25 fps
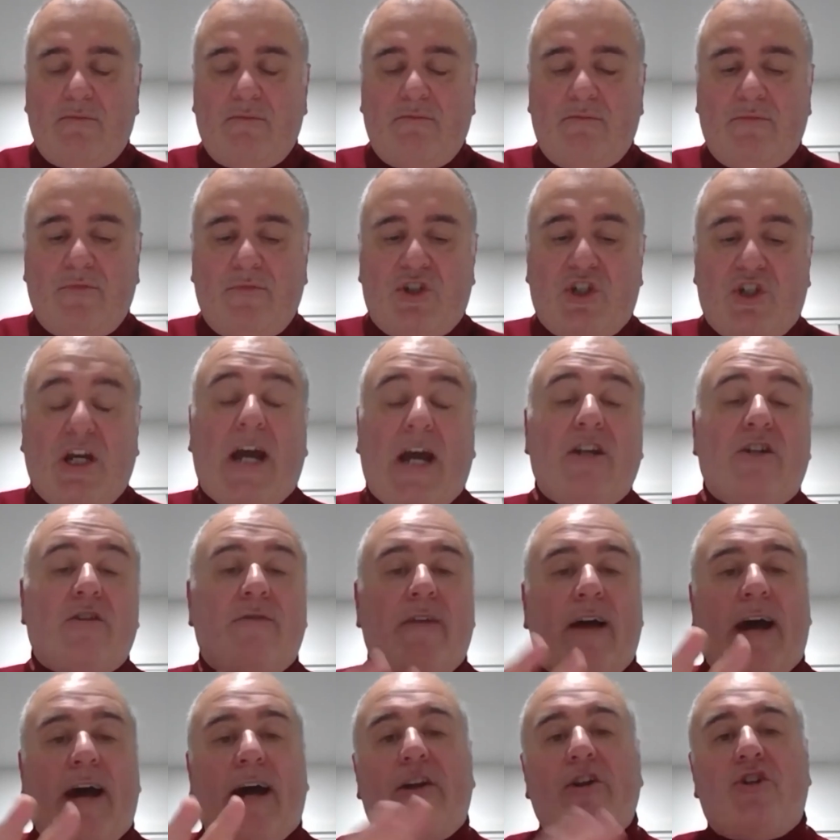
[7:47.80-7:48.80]
change of
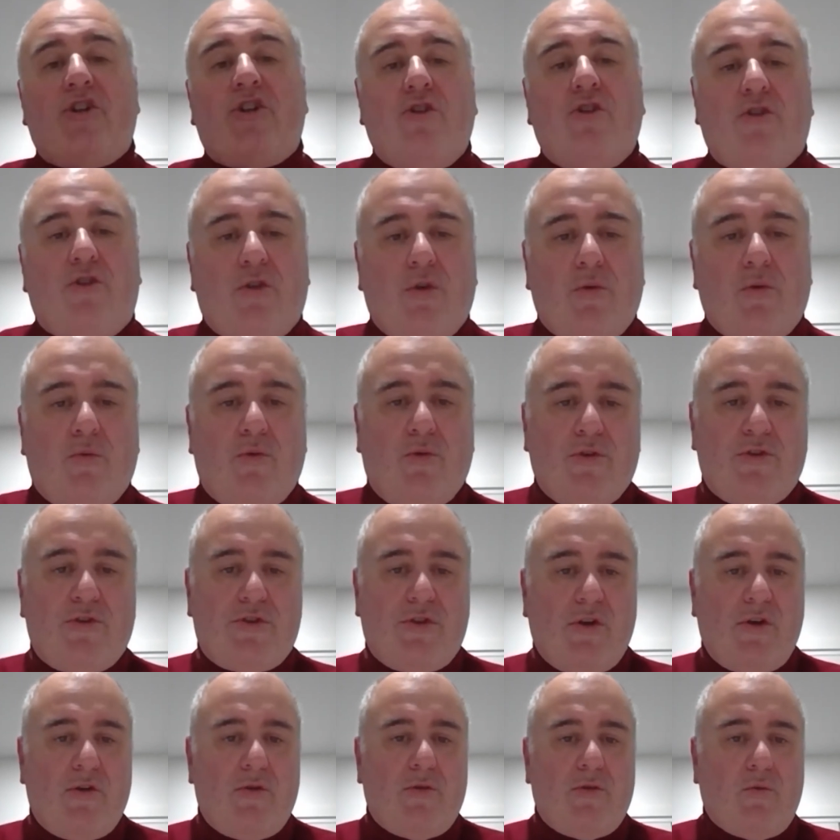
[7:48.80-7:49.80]
attitude towards
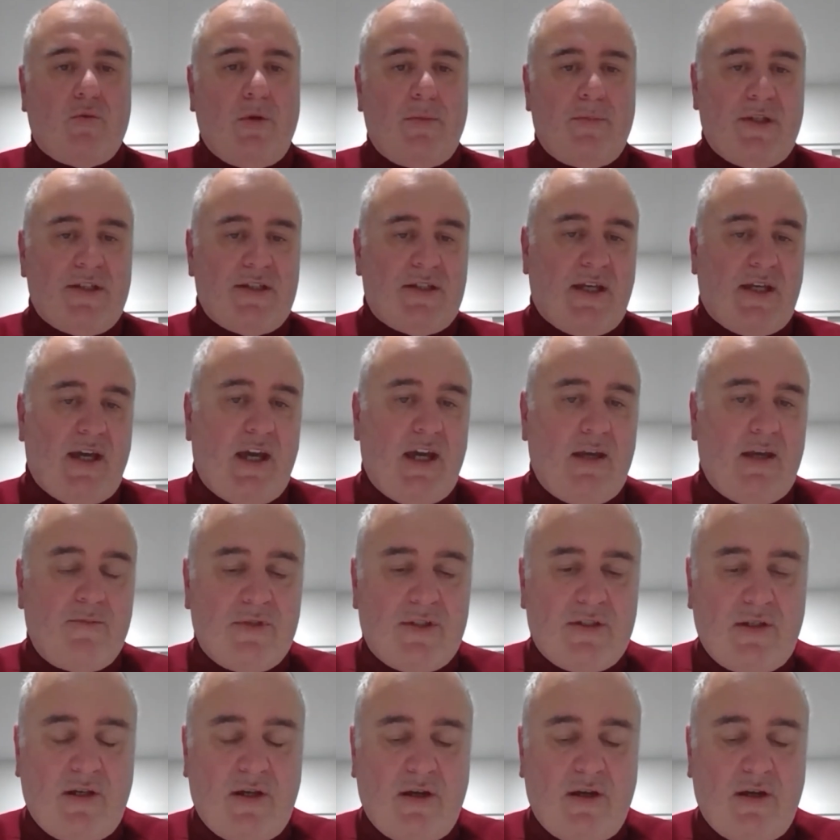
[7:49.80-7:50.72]
the women's game. So,